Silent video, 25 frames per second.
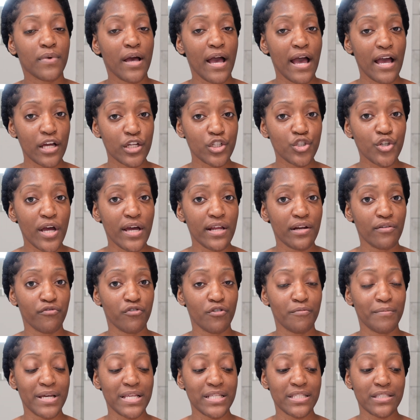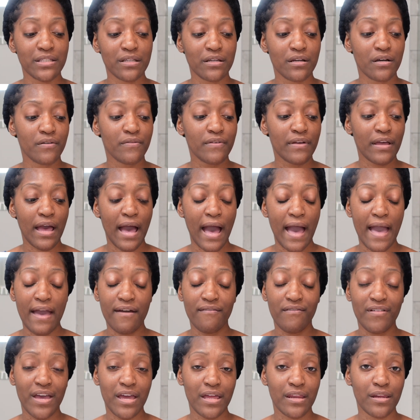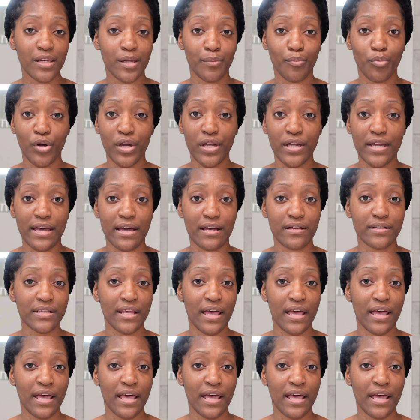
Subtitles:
I tried it for myself. I haven't had any breakouts,